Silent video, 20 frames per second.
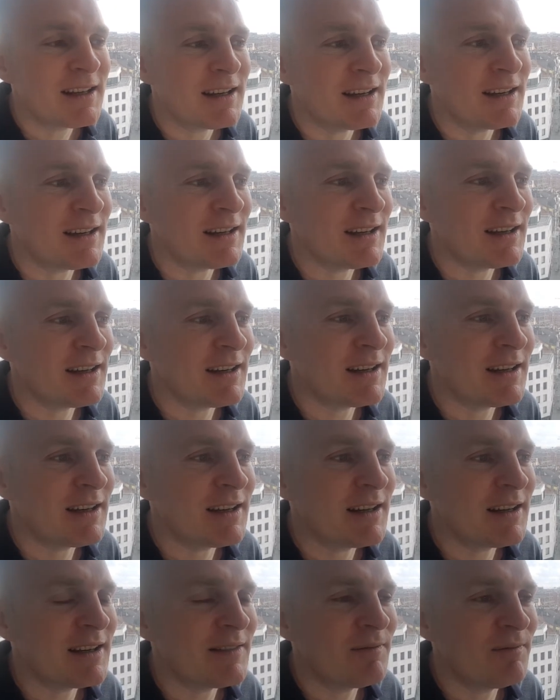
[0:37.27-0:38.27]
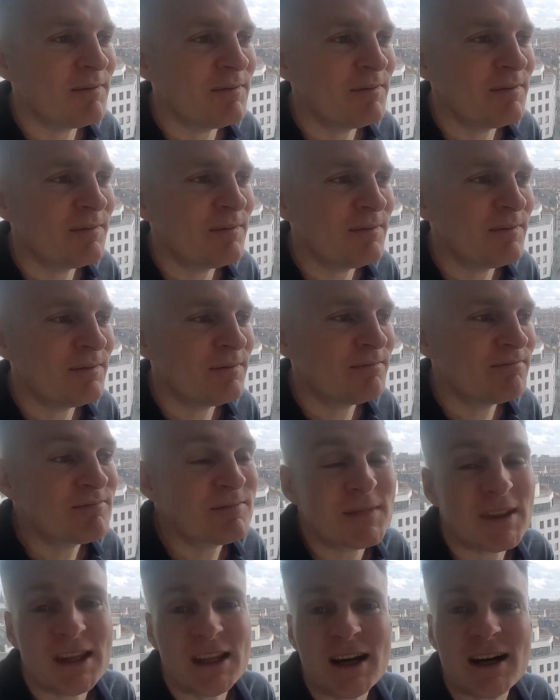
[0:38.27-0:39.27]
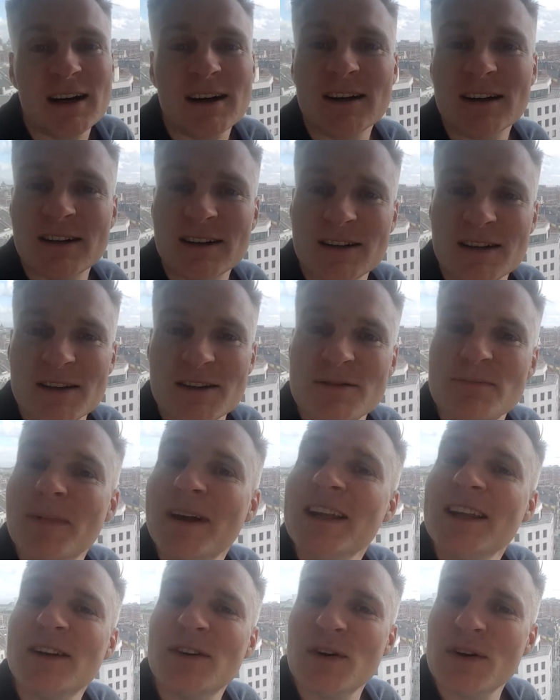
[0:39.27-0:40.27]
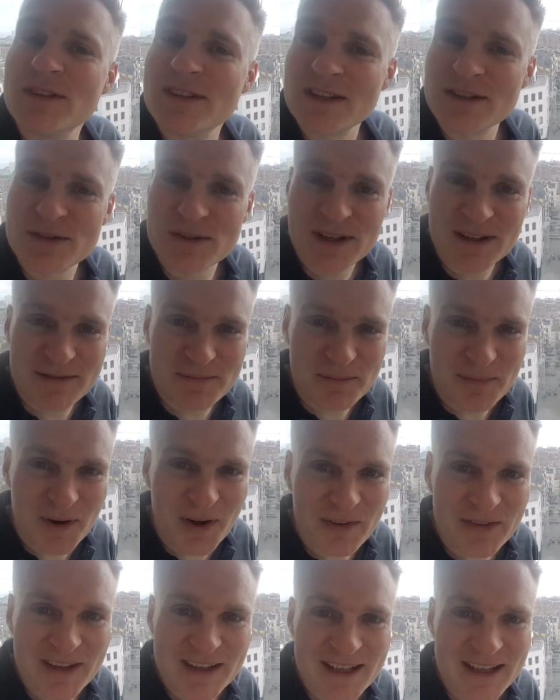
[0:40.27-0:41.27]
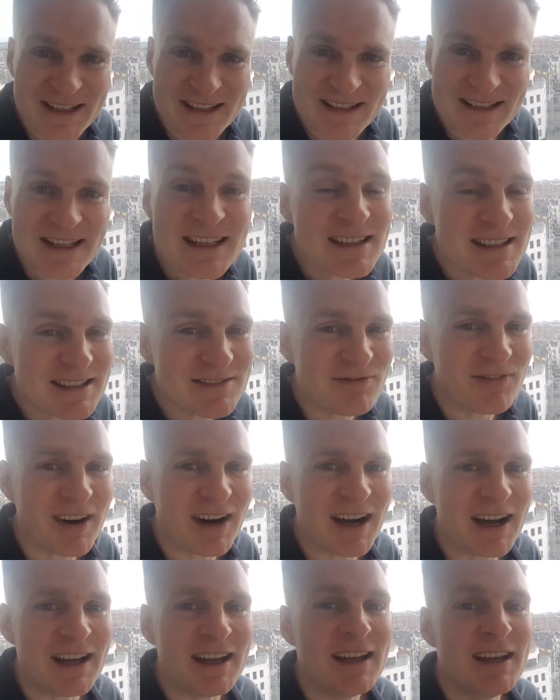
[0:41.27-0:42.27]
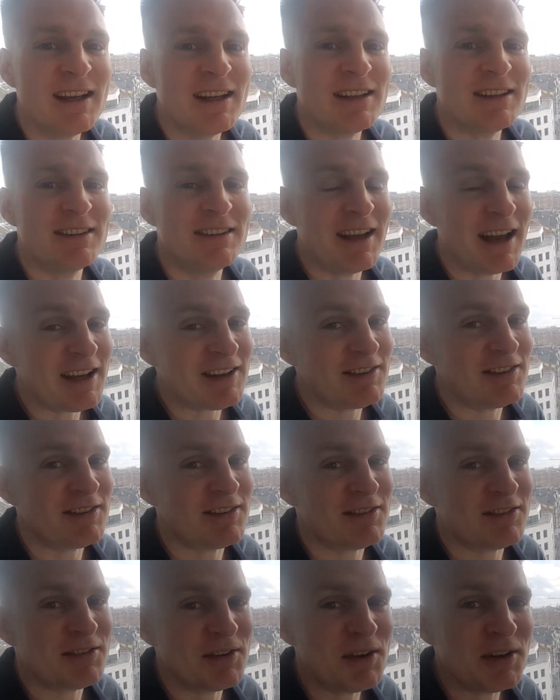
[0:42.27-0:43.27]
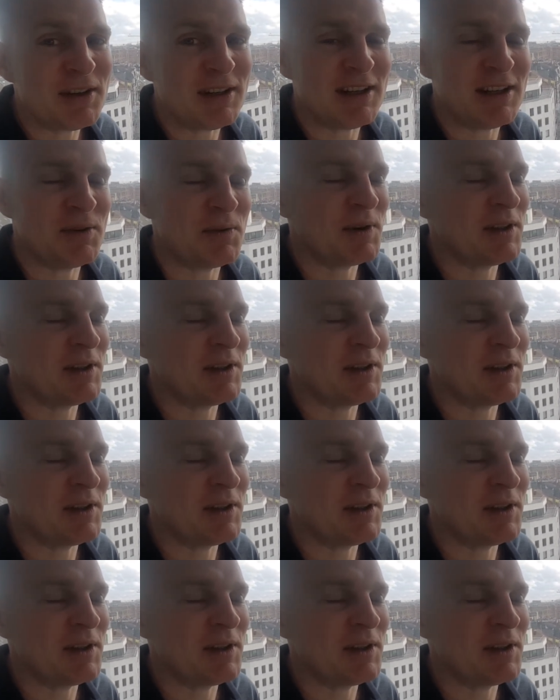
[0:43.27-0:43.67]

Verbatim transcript: Um, yeah, and there's many coins I should have bought that I didn't buy. Dash is certainly